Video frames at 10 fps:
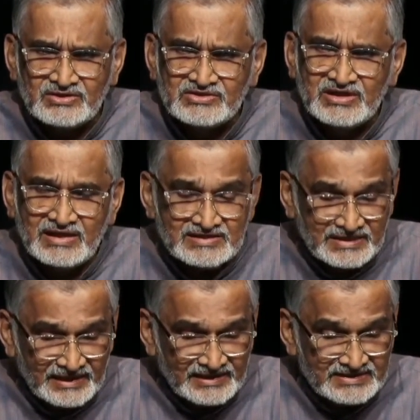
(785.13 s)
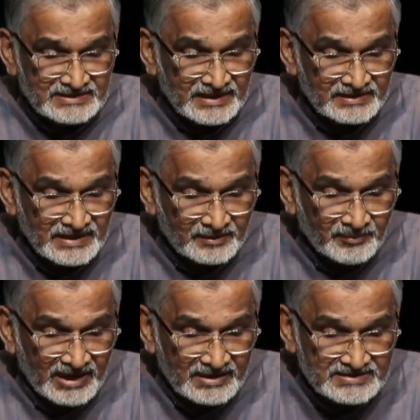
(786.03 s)
Charles Handy said that
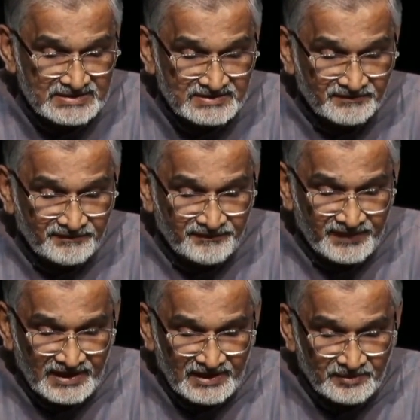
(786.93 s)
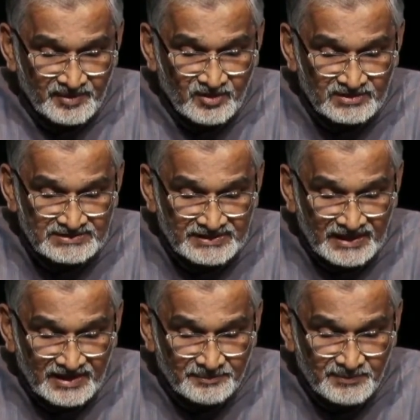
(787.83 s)
Marxism failed because it
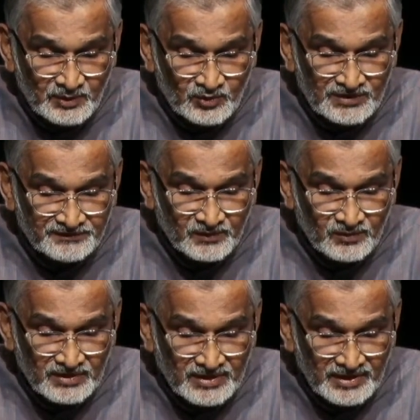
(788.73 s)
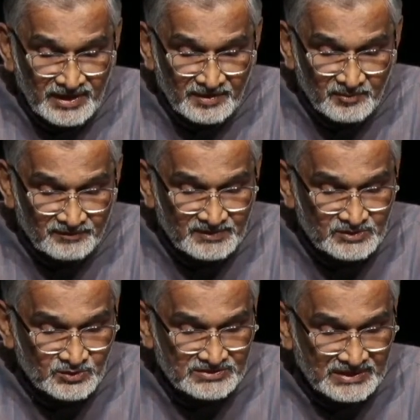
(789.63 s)
had a beautiful dream of the
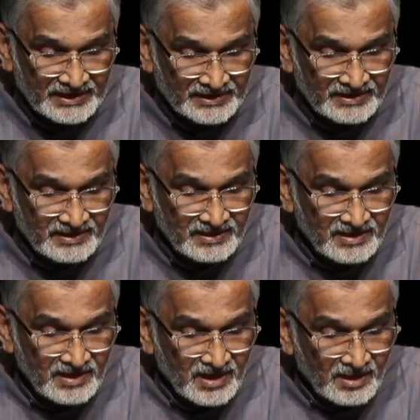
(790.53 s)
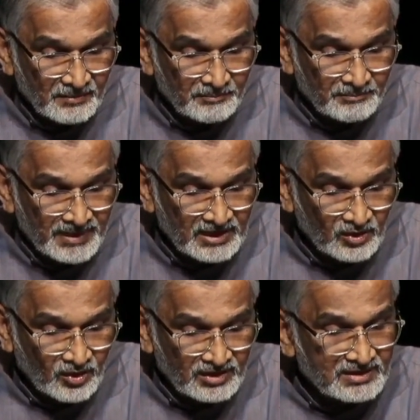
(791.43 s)
society, but
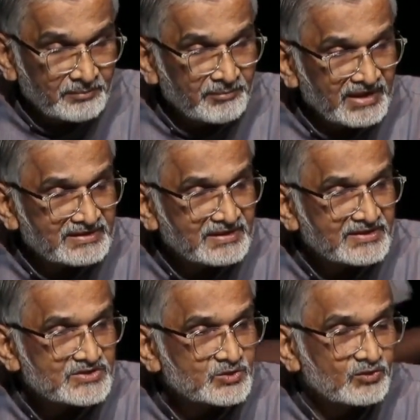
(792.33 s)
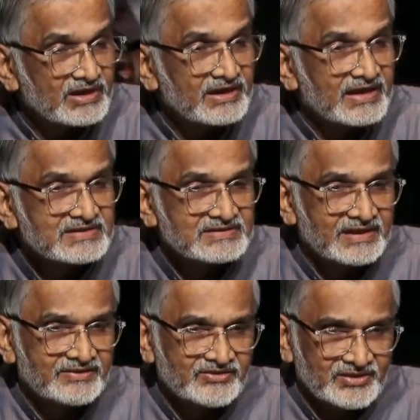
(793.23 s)
not the methods to realize
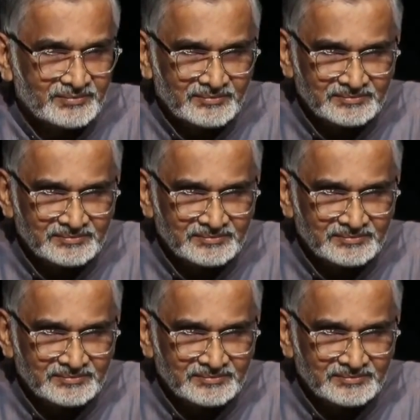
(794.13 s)
that dream.